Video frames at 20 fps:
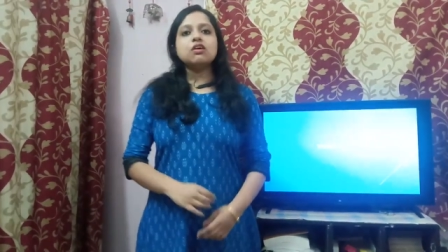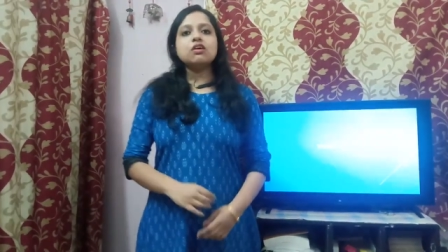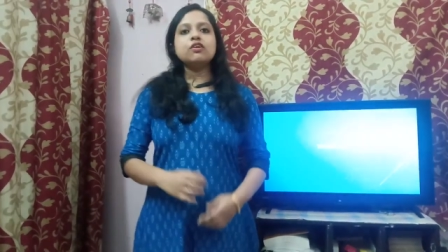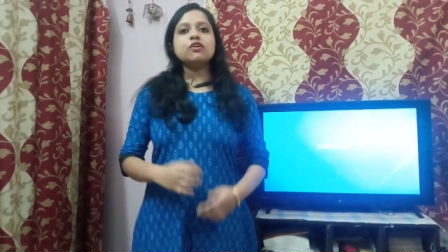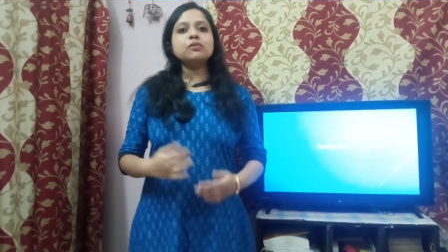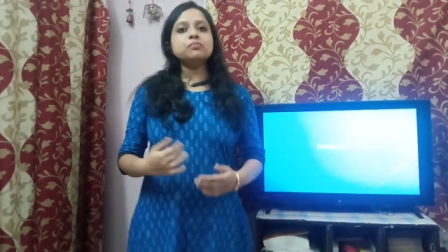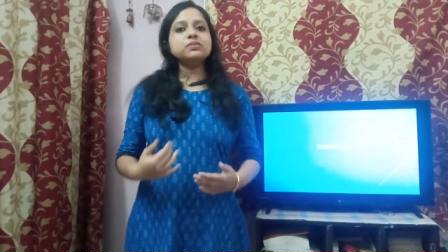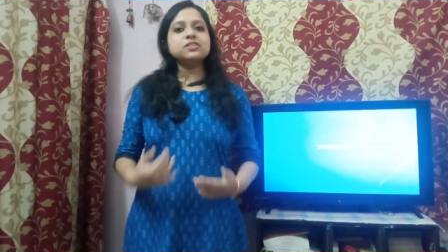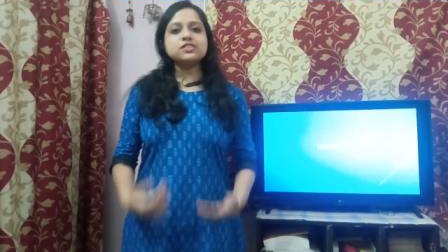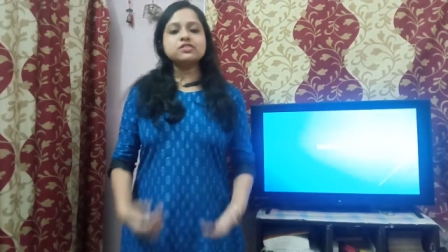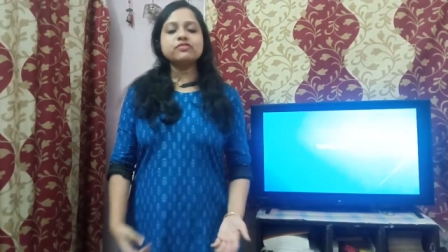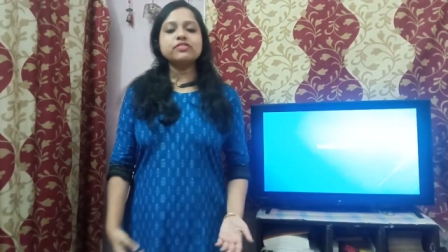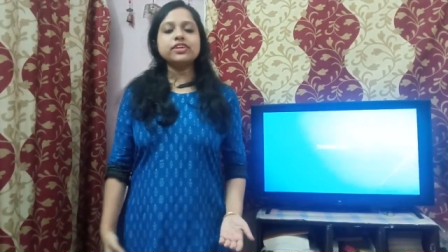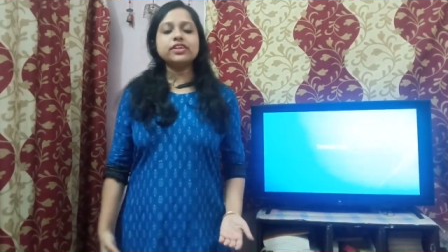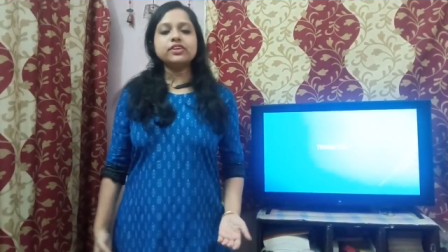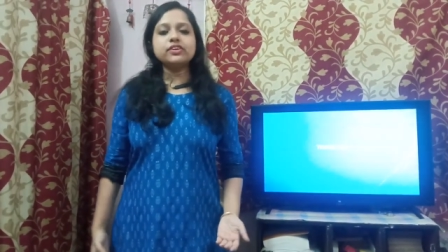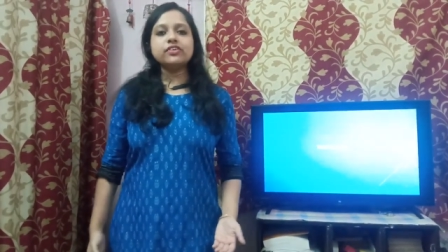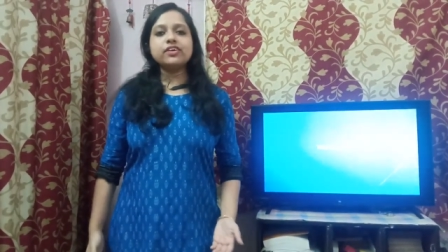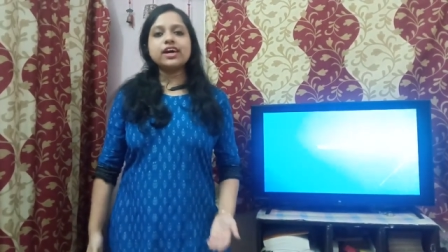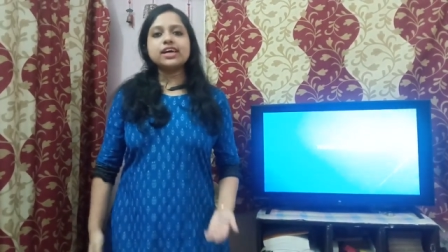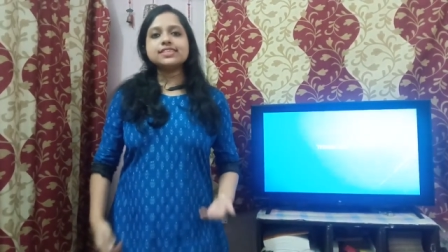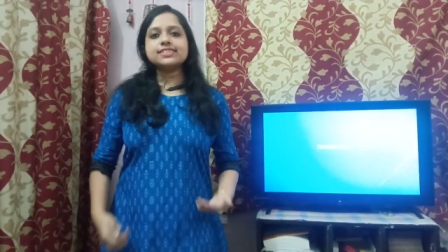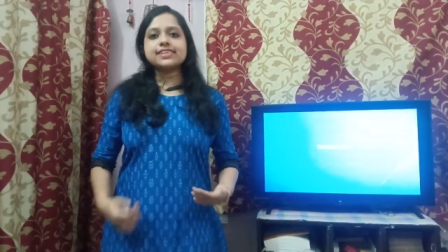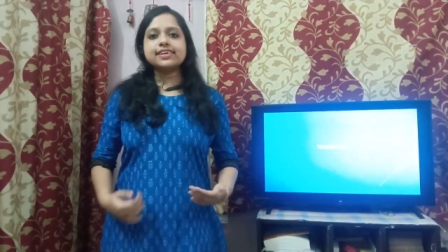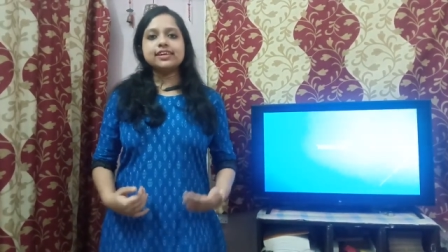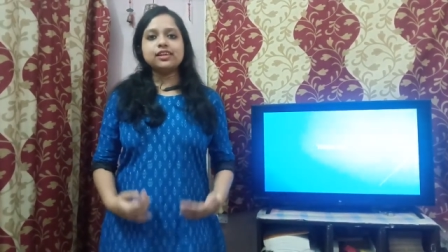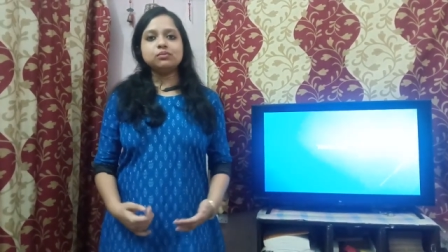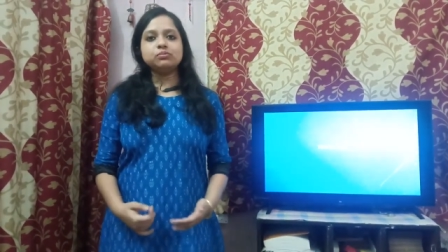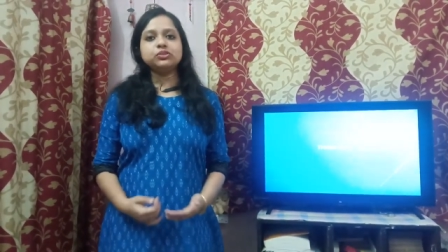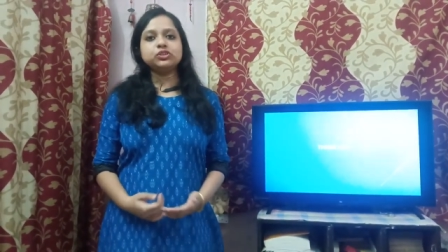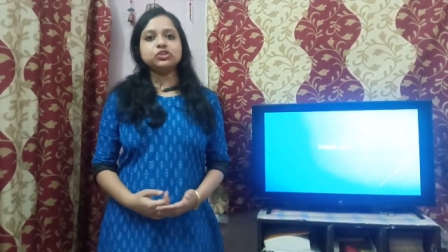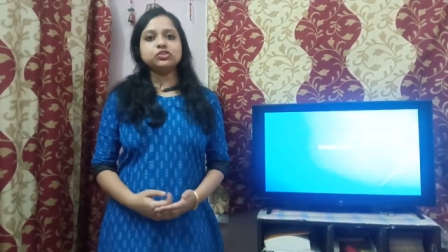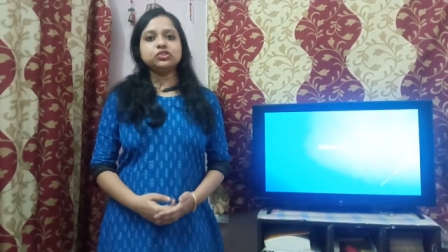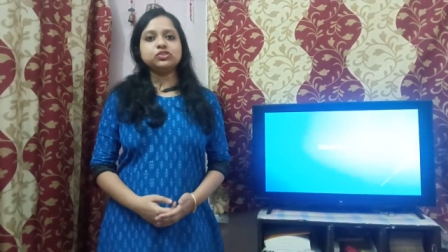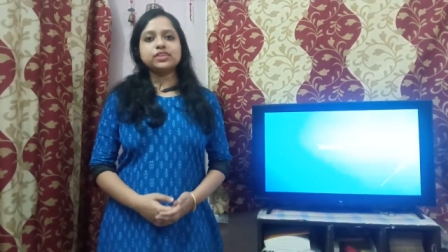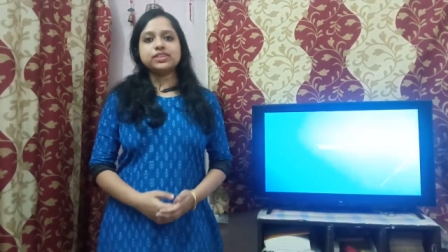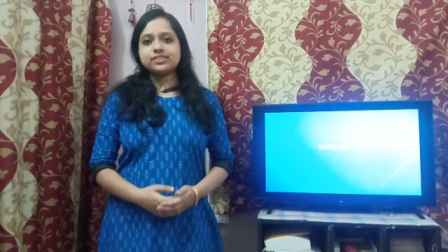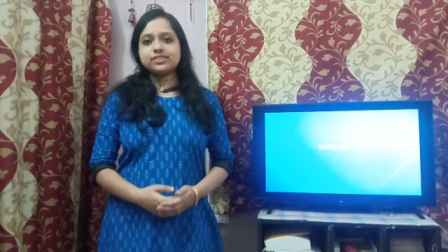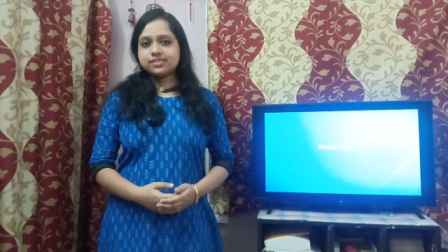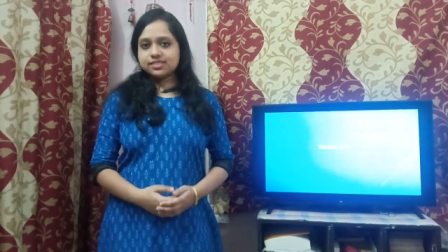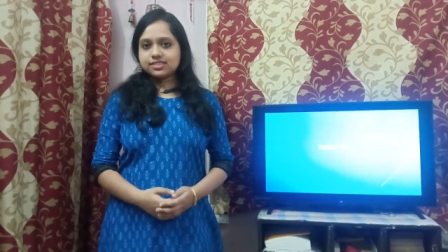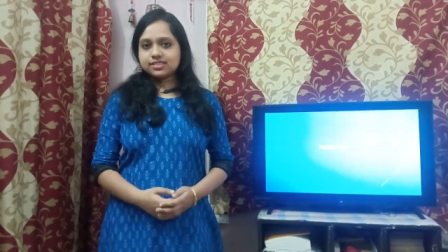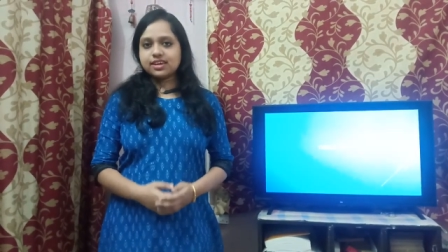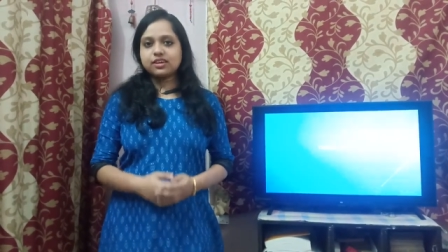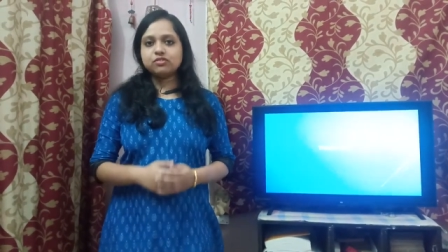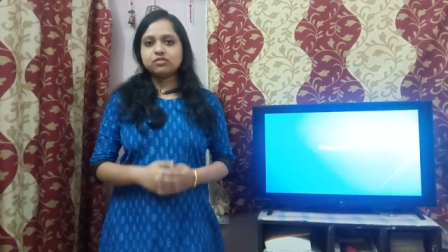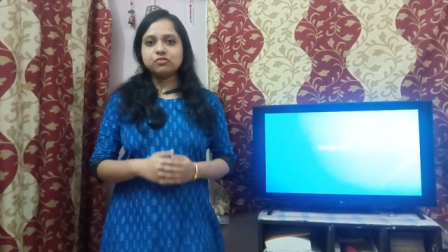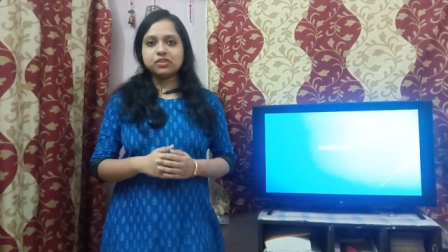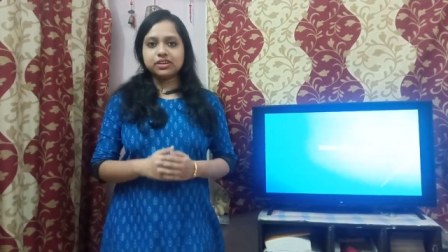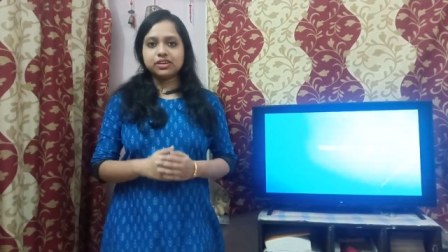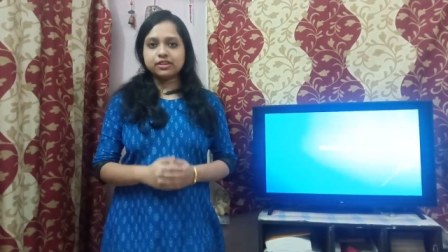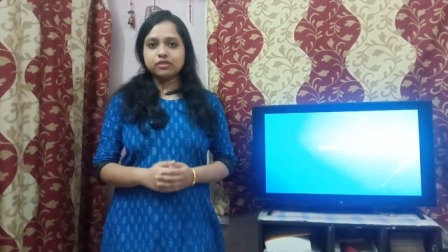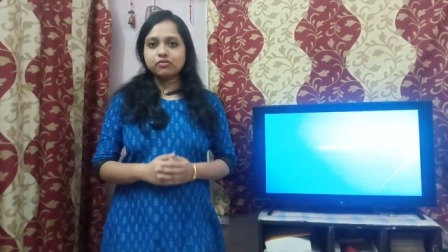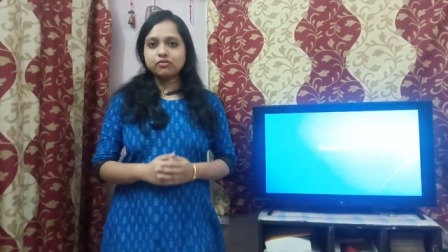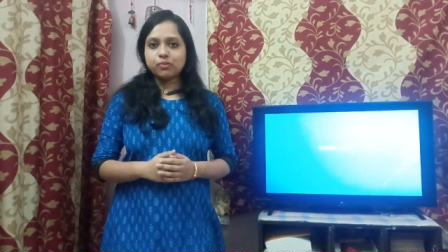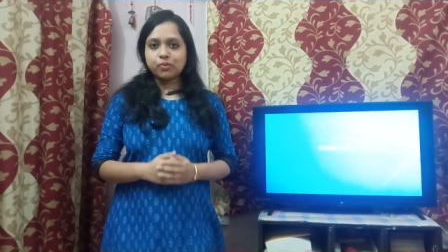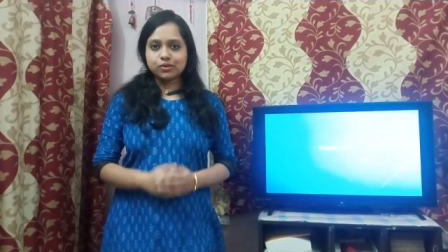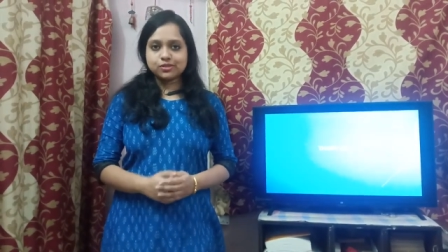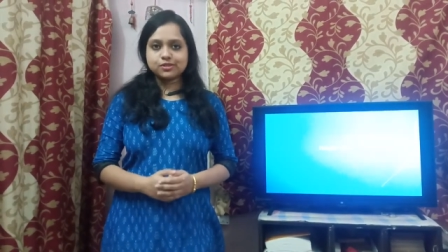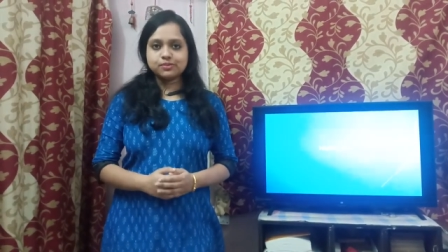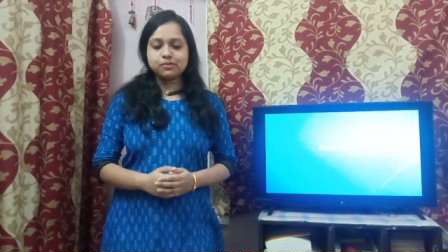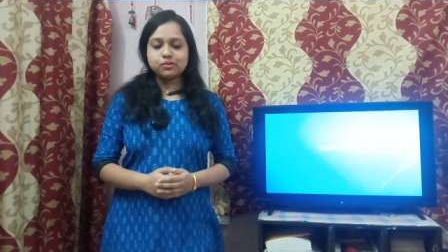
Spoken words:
Hope this video has helped you to understand what are box